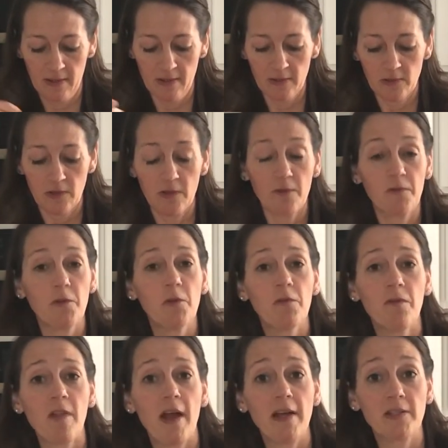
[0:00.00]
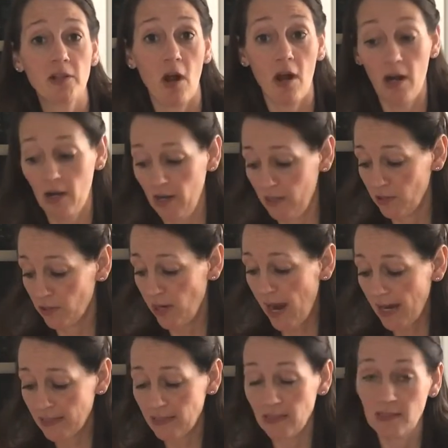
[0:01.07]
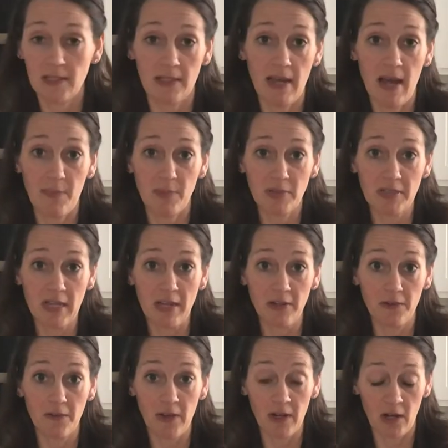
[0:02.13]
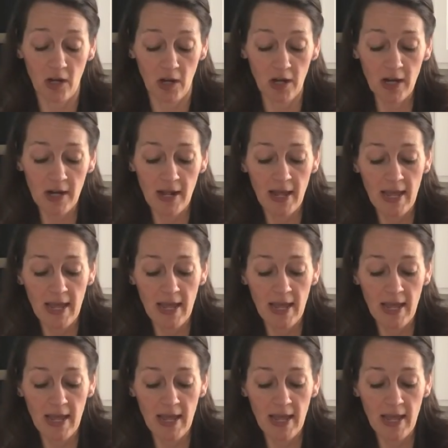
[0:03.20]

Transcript: So the fruit flies are attracted to the apple cider vinegar